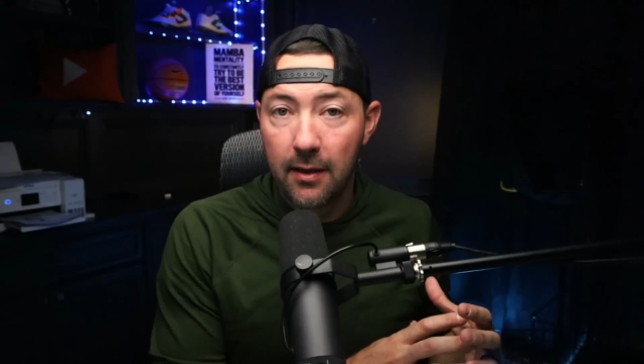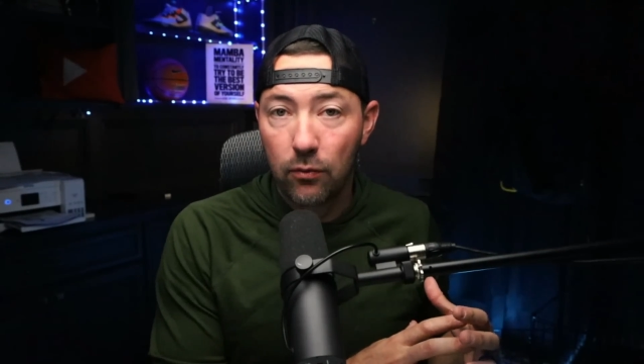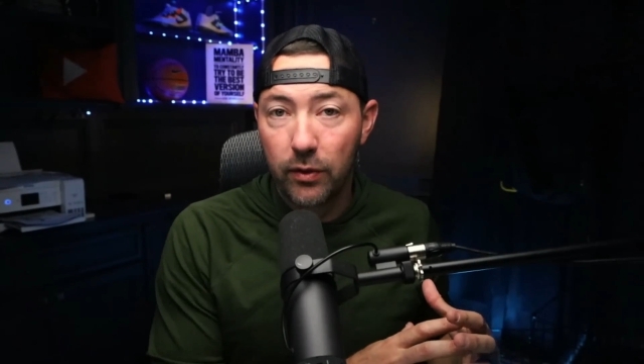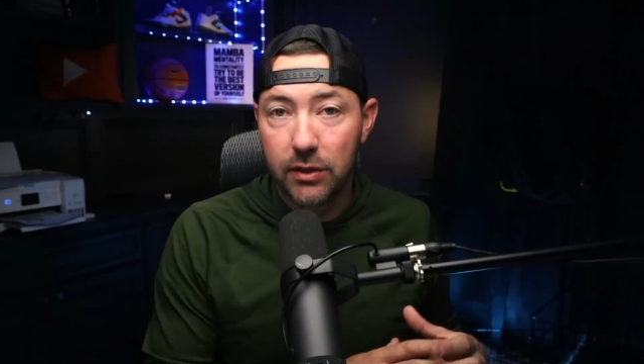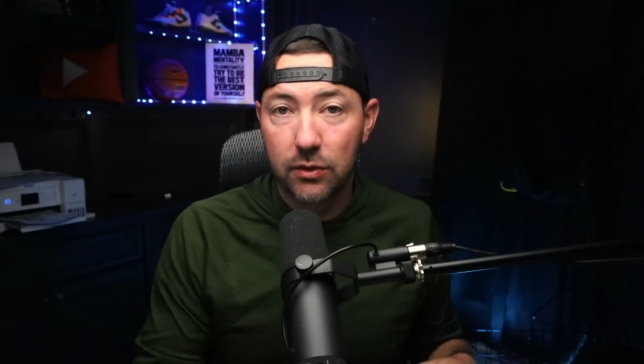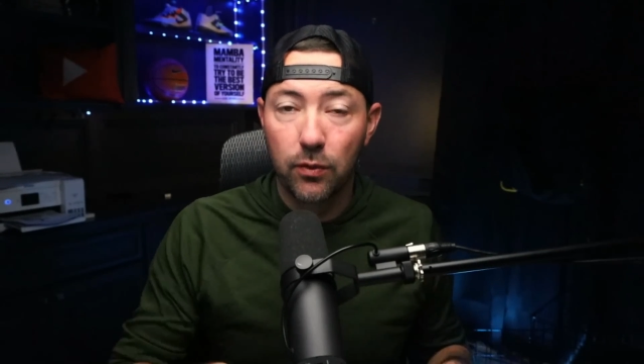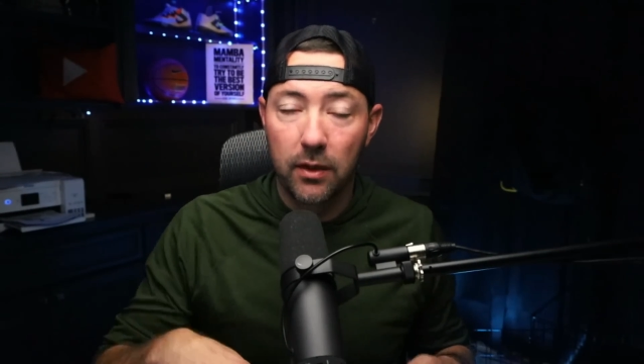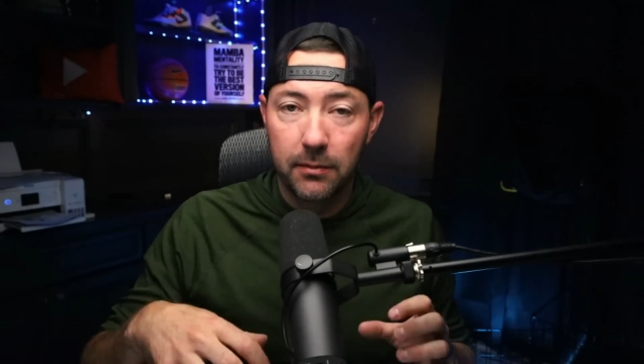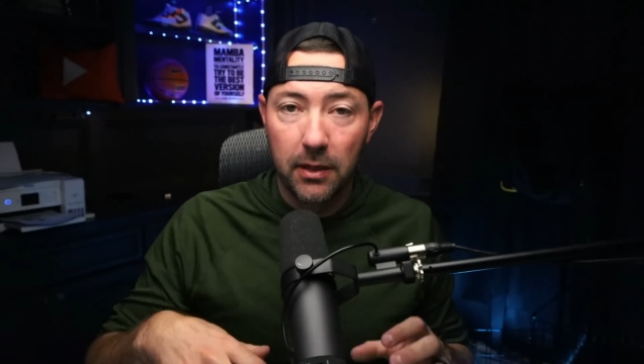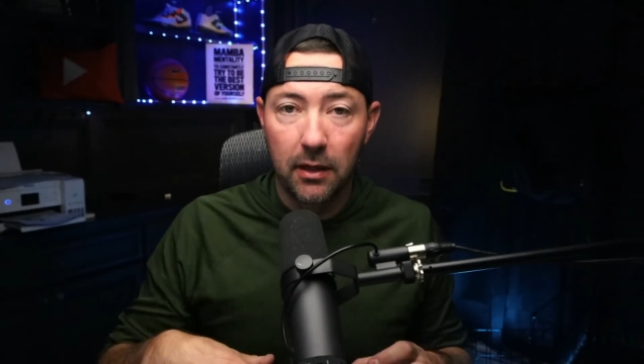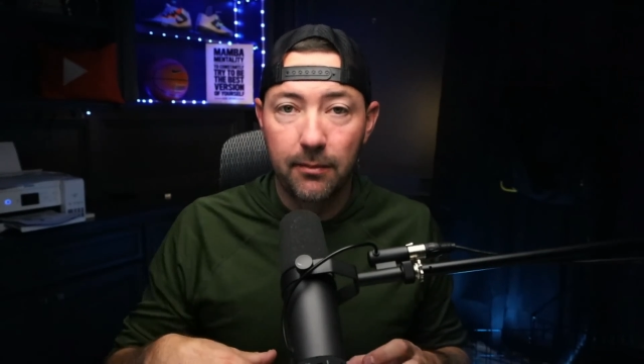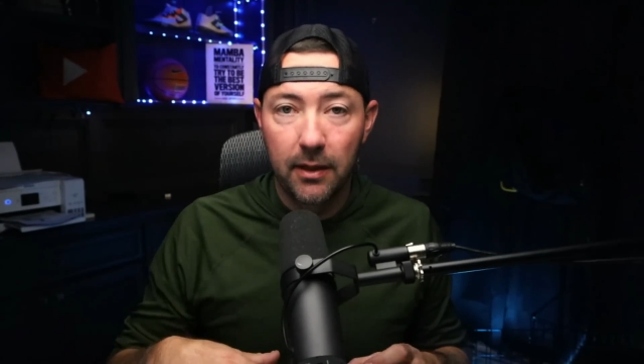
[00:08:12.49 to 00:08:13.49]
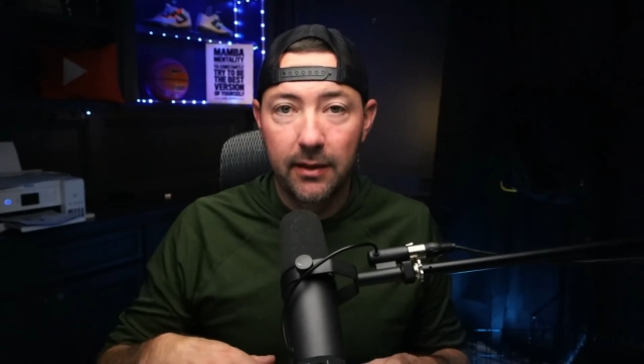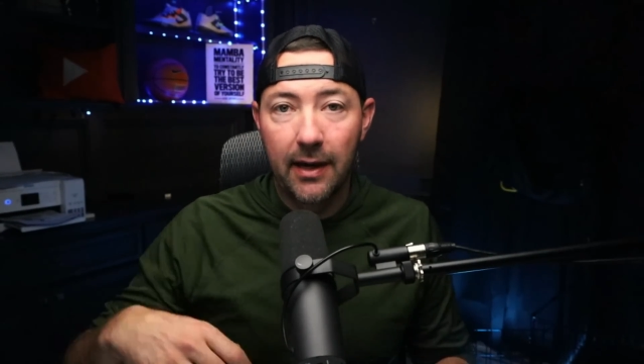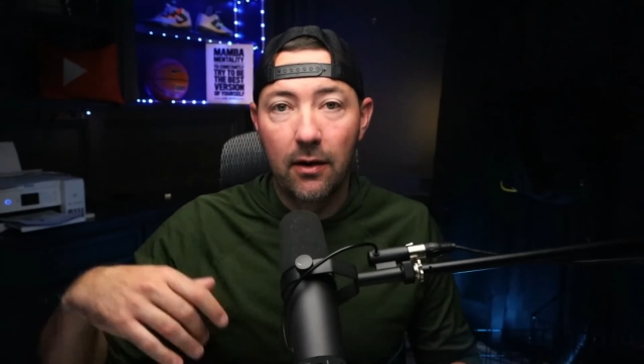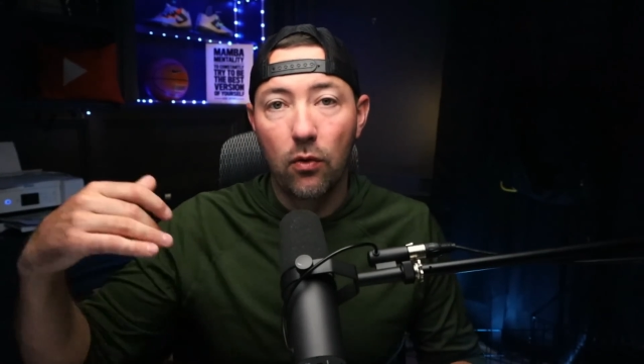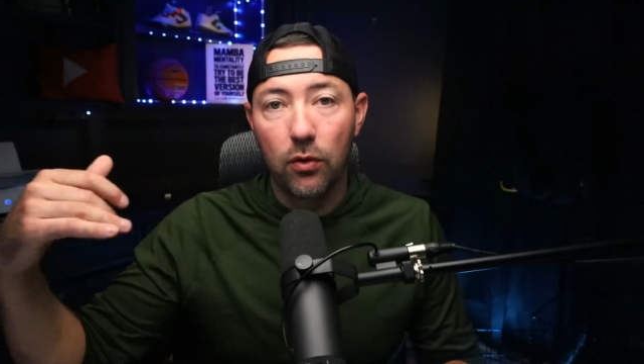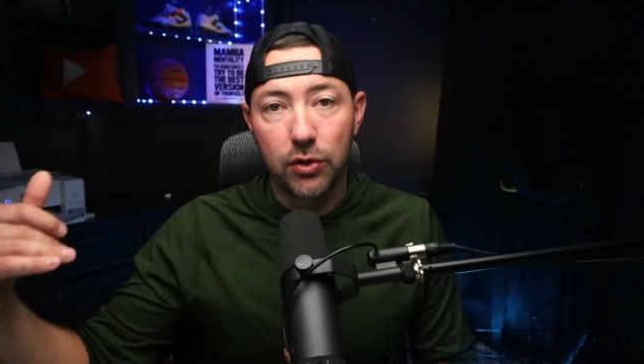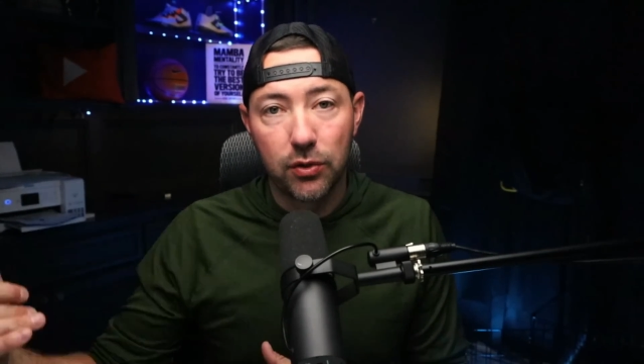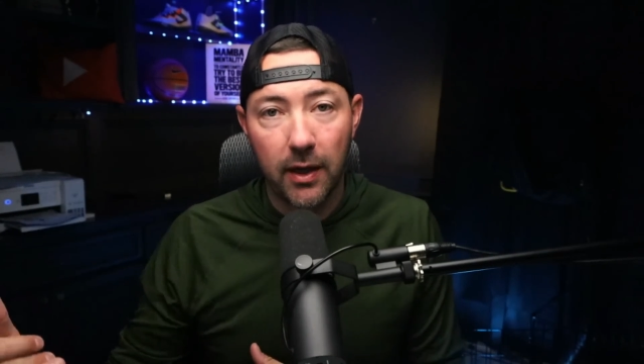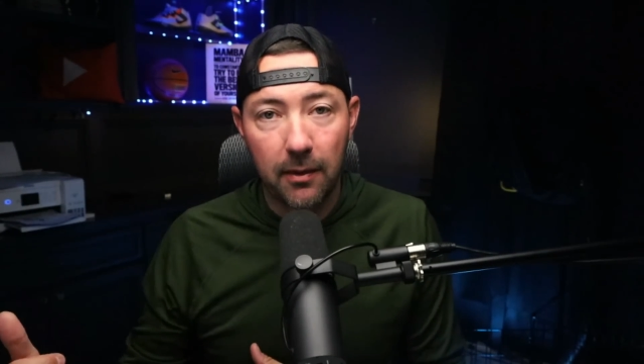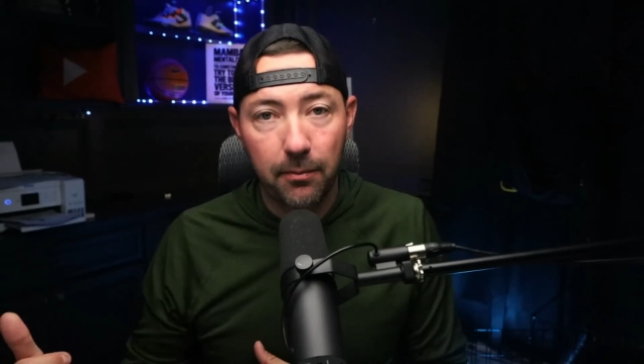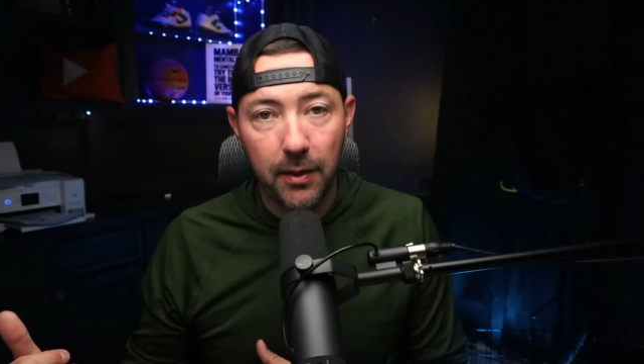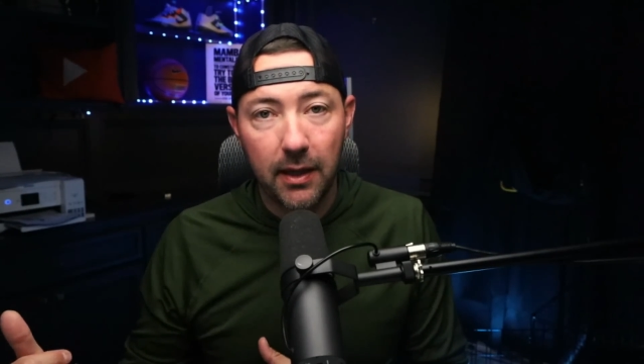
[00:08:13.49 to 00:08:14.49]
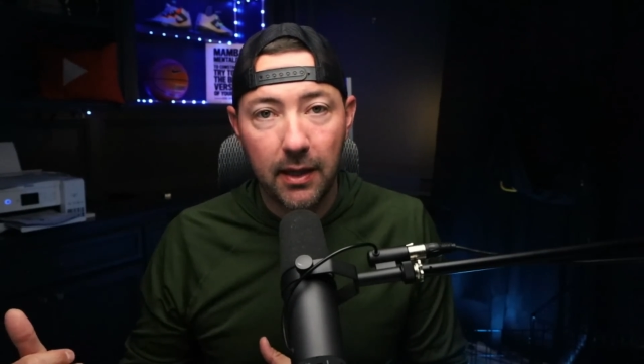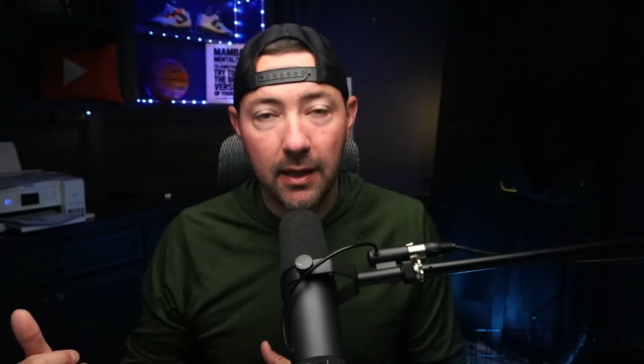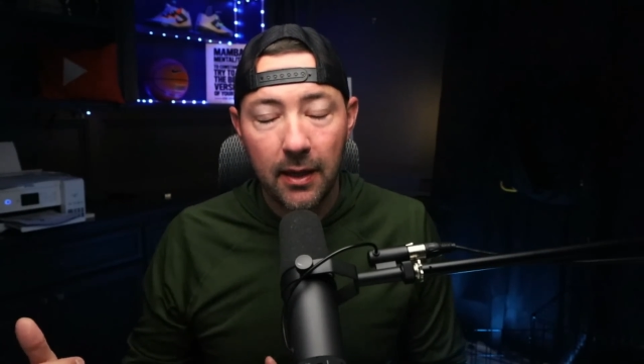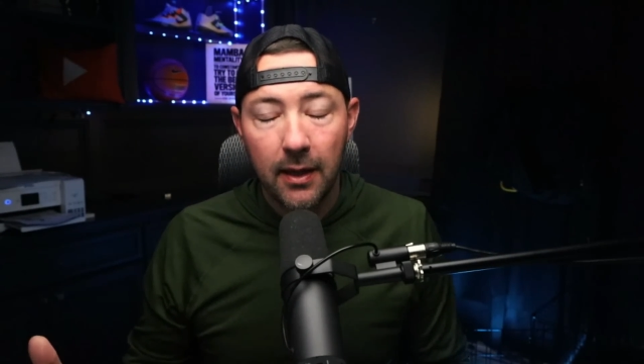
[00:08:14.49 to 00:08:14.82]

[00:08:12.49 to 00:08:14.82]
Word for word: which is what I'm talking about now, or trade B,